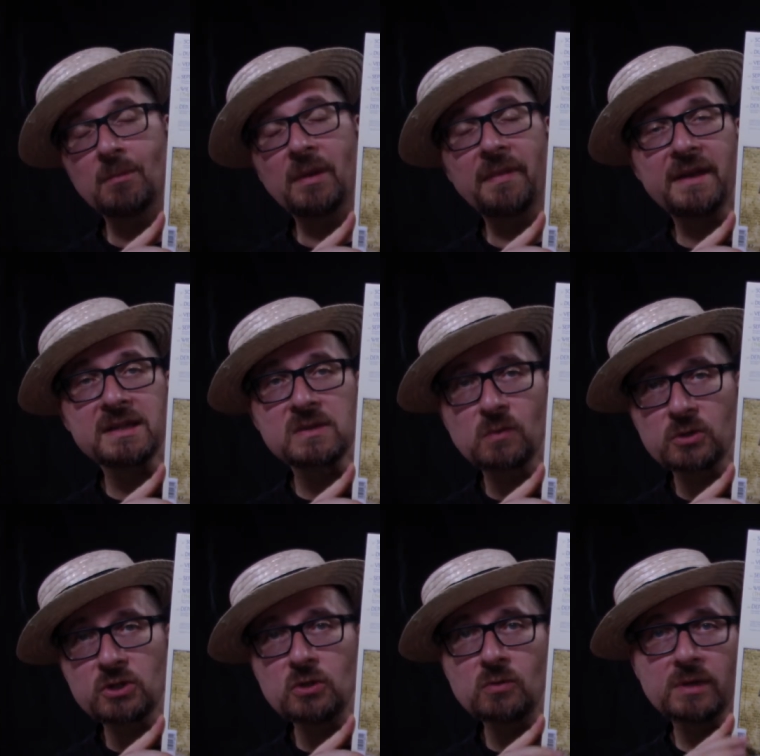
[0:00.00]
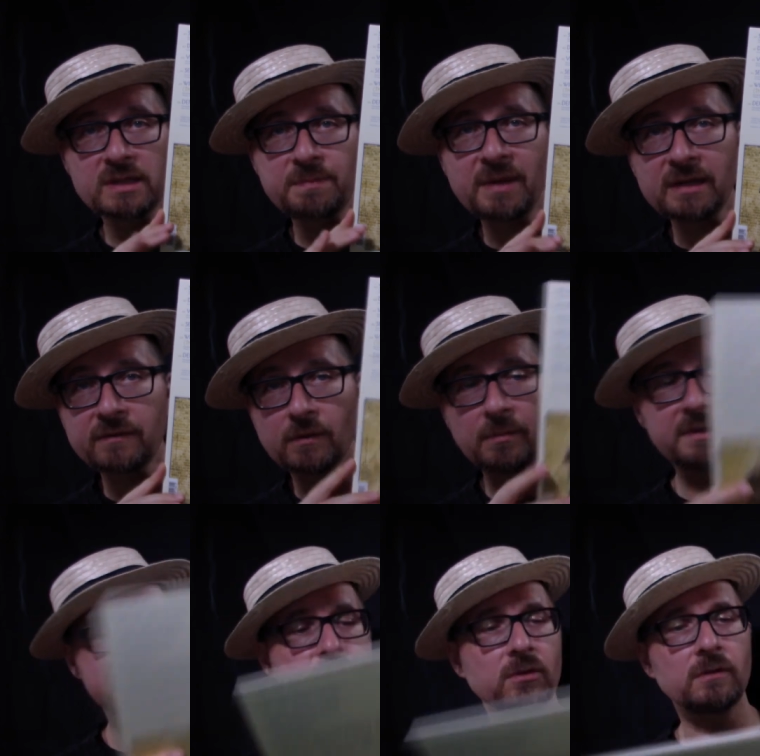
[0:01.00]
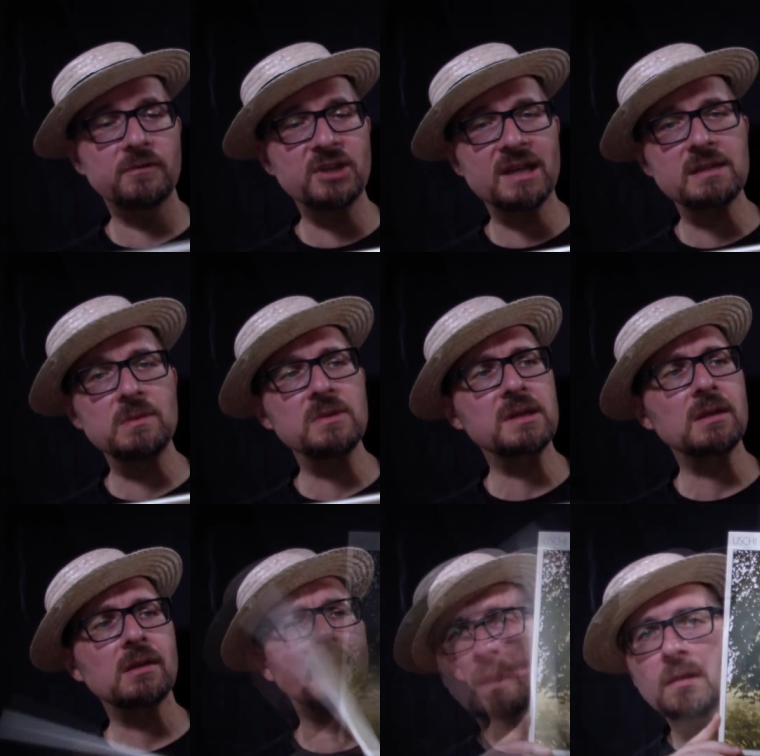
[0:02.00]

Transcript: But that's what you expect from this sort of jazz music.